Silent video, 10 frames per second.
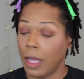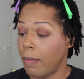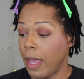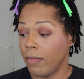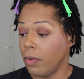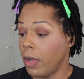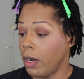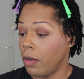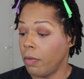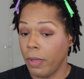I'm gonna have to
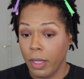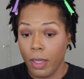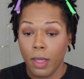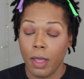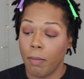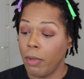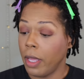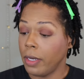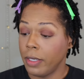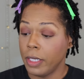wait a little bit.
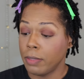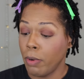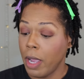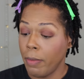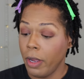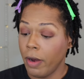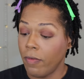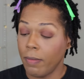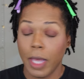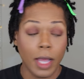But this primer here
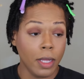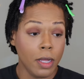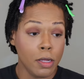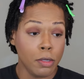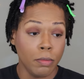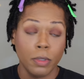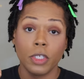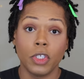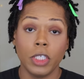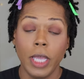from Lancome,
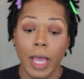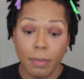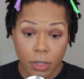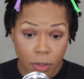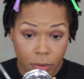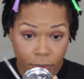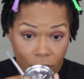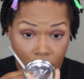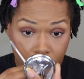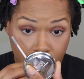she absolutely
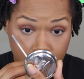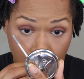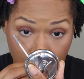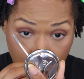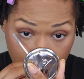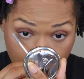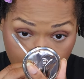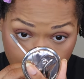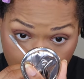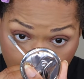fabulous. And
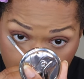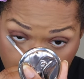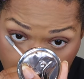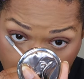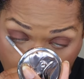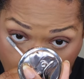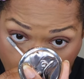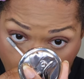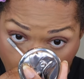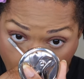I love to get her
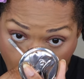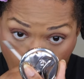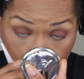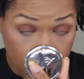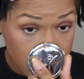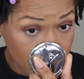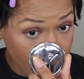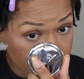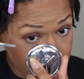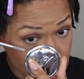going. So
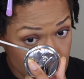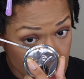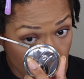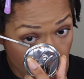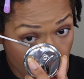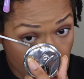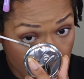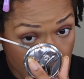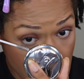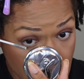I like to just coat
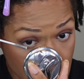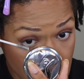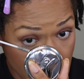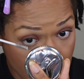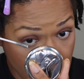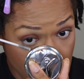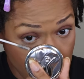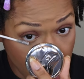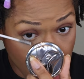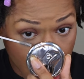my lashes top
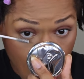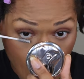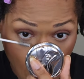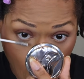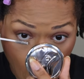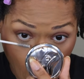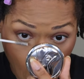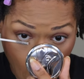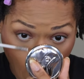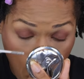and bottom.
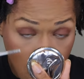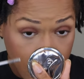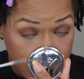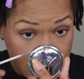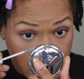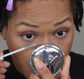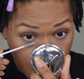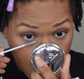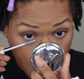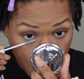
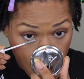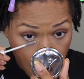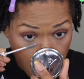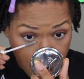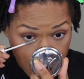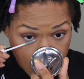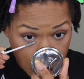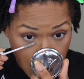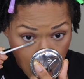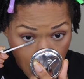Same way you would do a
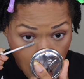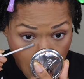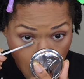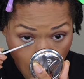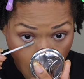mascara.